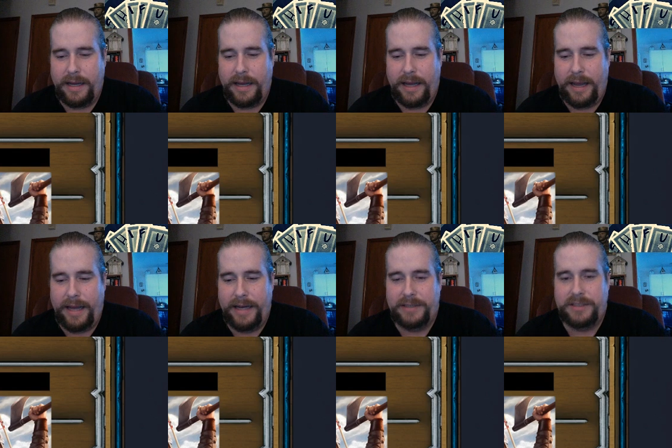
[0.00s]
And
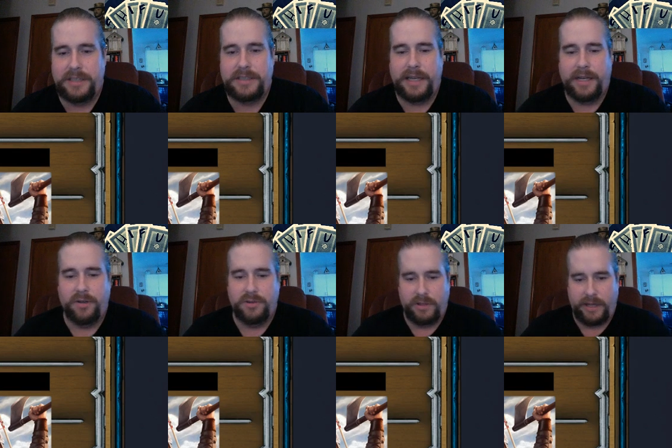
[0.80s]
it's just, it
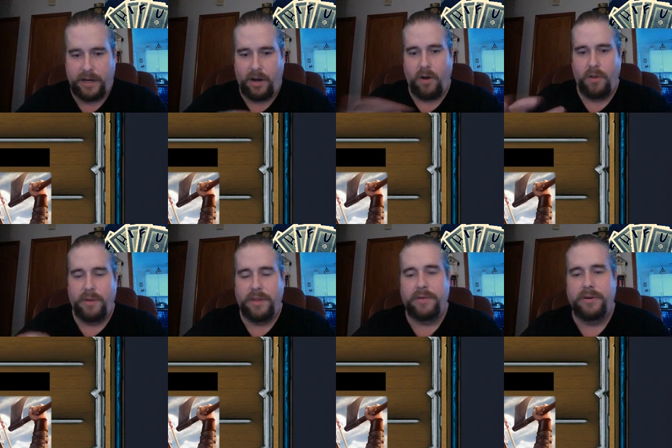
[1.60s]
goes like all the way
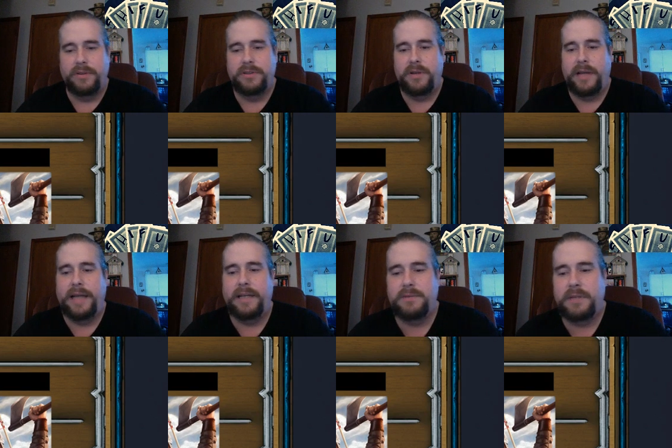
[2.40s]
through. So
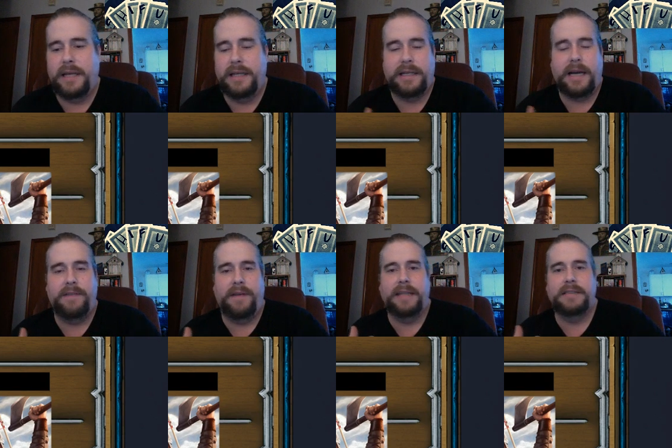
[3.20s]
it kind of
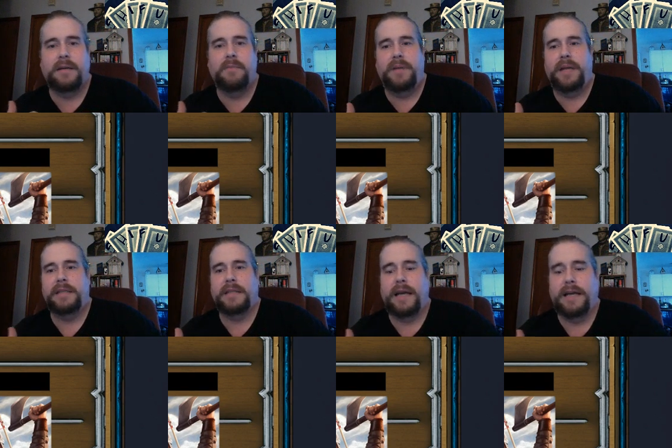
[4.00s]
ends up being
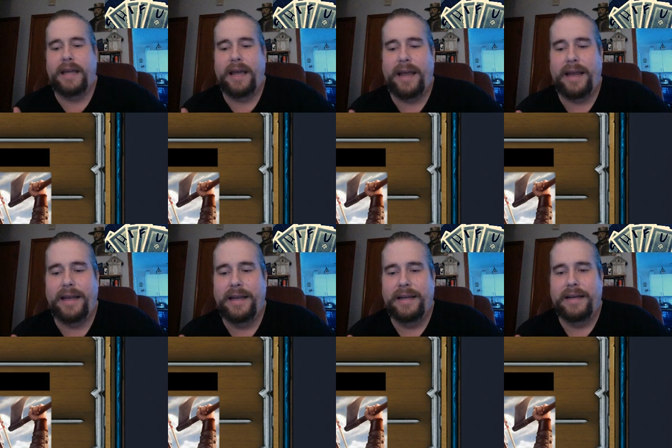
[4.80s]
like a
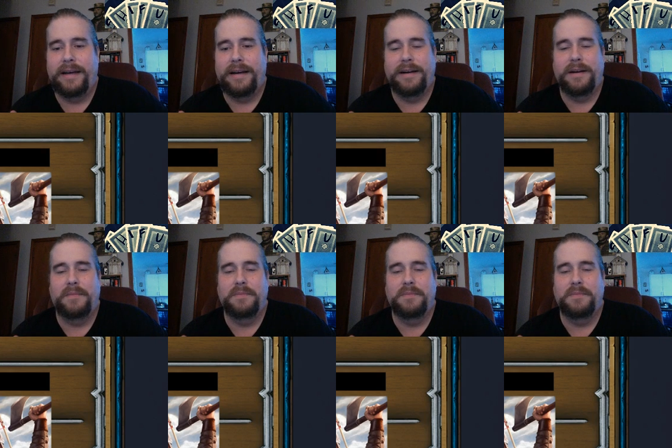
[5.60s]
Commander's